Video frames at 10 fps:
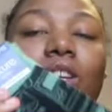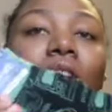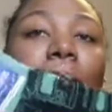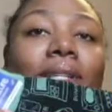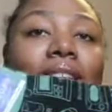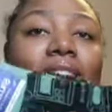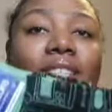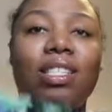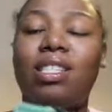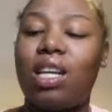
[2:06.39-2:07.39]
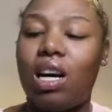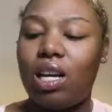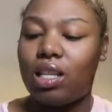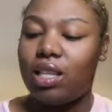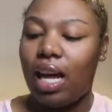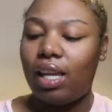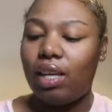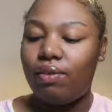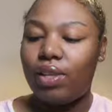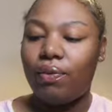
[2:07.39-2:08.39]
Y'all, I'm addicted to socks. I
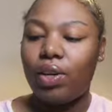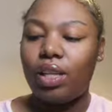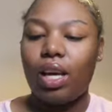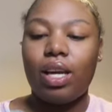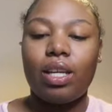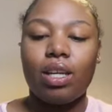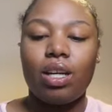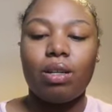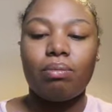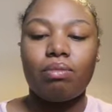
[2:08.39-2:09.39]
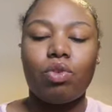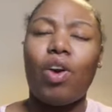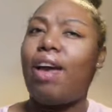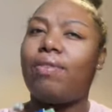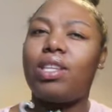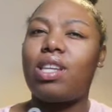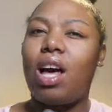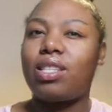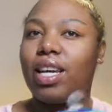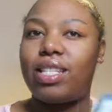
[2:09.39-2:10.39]
love different like graphic
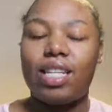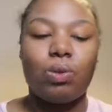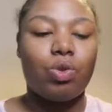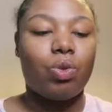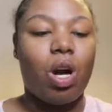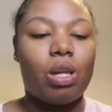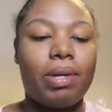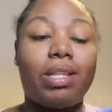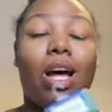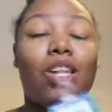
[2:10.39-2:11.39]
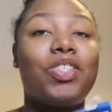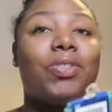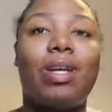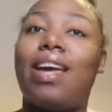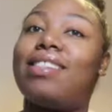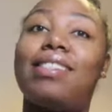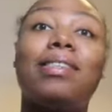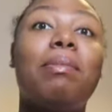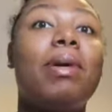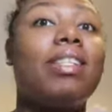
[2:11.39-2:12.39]
socks, I guess that's what you call them. And Dollar Tree has
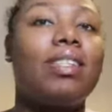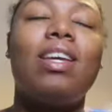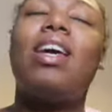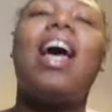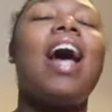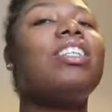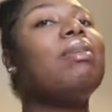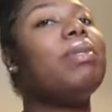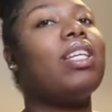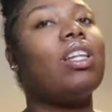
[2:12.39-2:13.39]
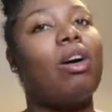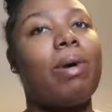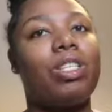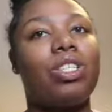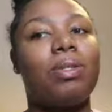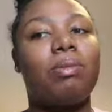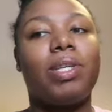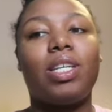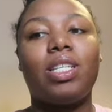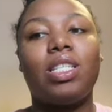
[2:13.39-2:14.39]
the best. I shouldn't be telling all my channels
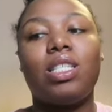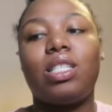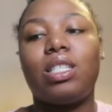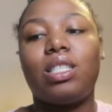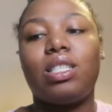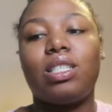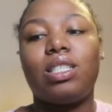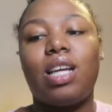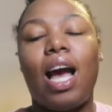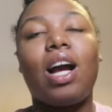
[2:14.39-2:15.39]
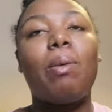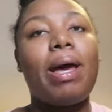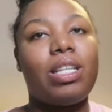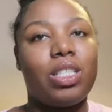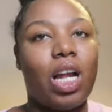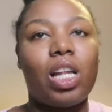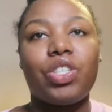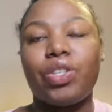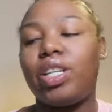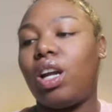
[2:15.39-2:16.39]
because I go back to Dollar
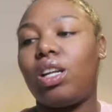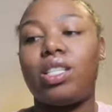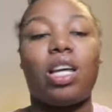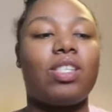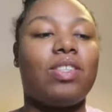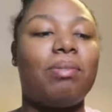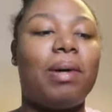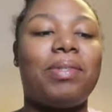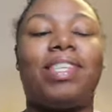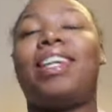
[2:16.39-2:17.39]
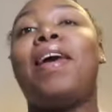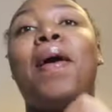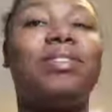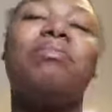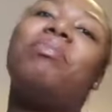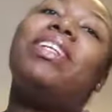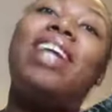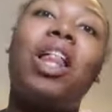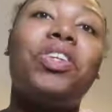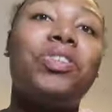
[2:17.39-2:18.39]
Tree and all the socks gone, but I'm just kidding. But
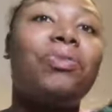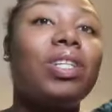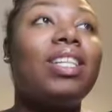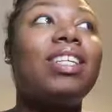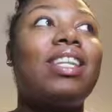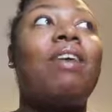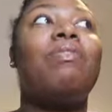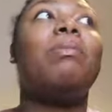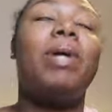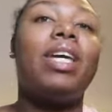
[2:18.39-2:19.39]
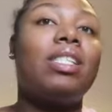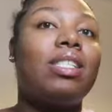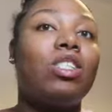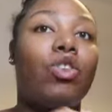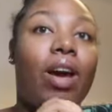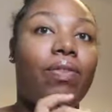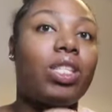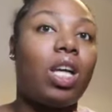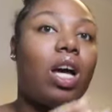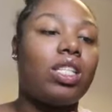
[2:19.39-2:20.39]
Dollar Tree really does have the best graphic
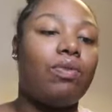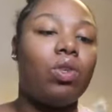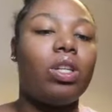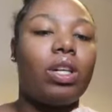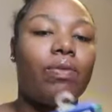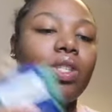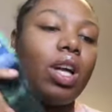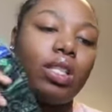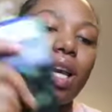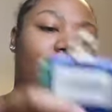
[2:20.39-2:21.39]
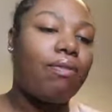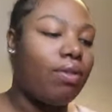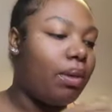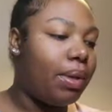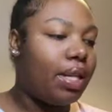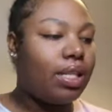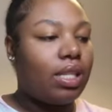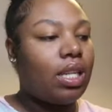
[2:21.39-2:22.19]
socks. If you're looking for socks, they have the best.